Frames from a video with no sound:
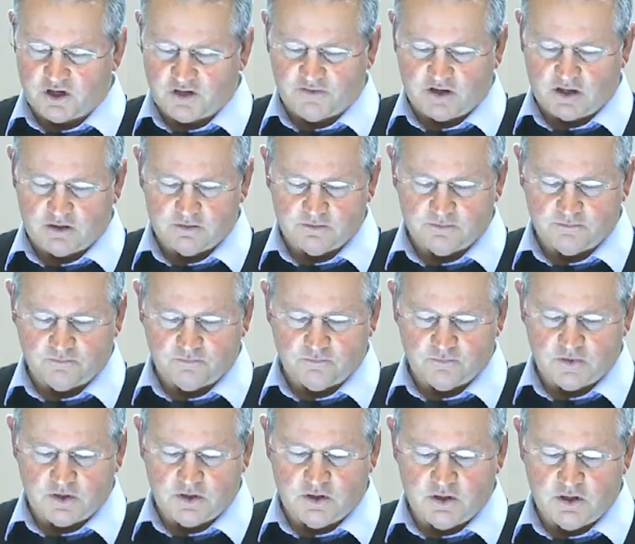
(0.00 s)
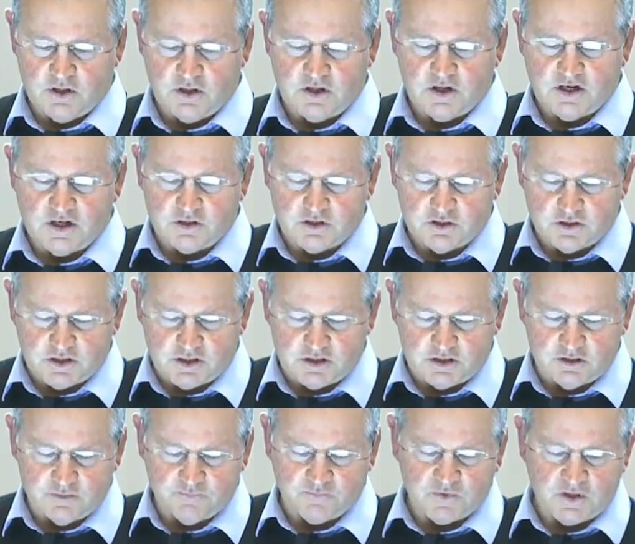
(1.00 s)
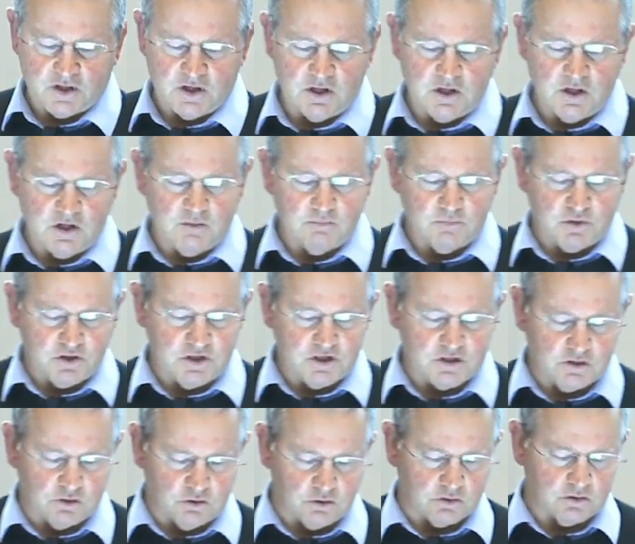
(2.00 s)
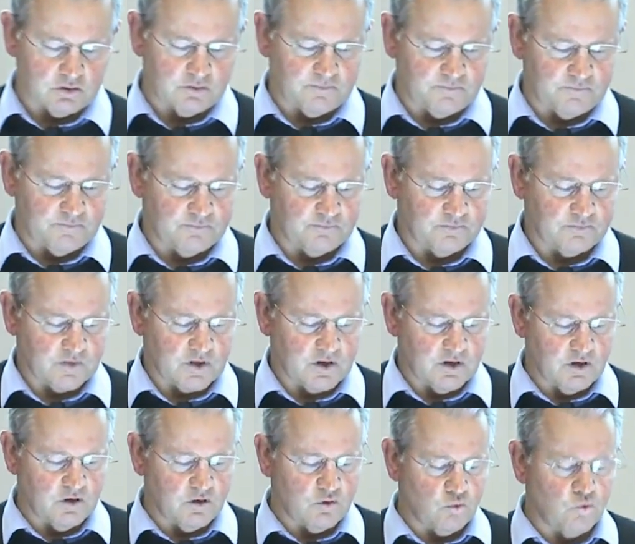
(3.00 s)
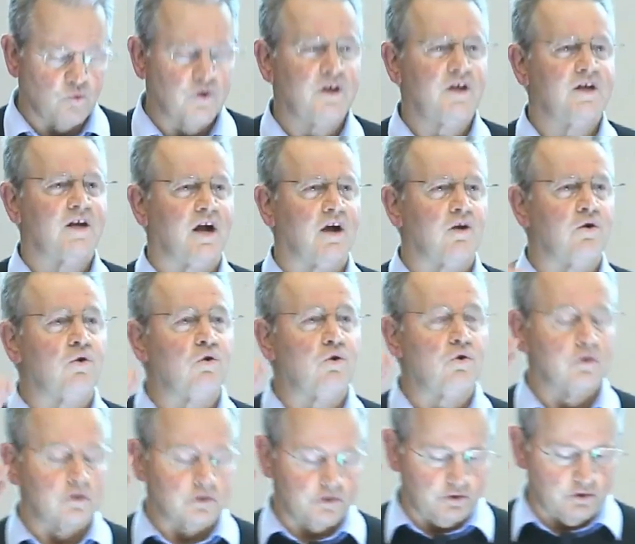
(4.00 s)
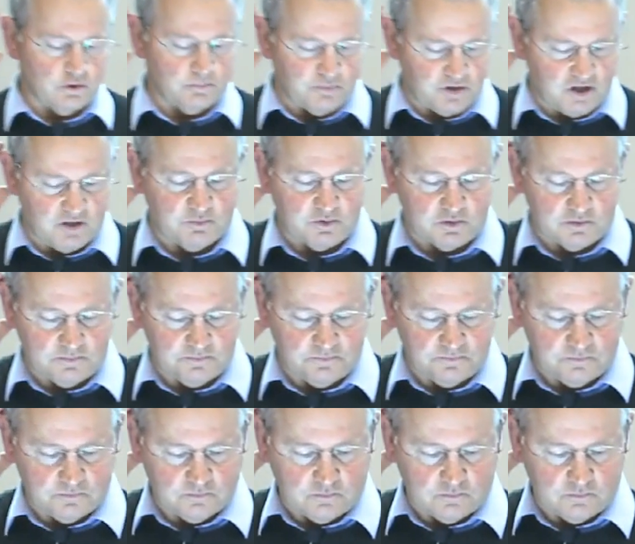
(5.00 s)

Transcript: forever. Indeed, please look, we are all your people."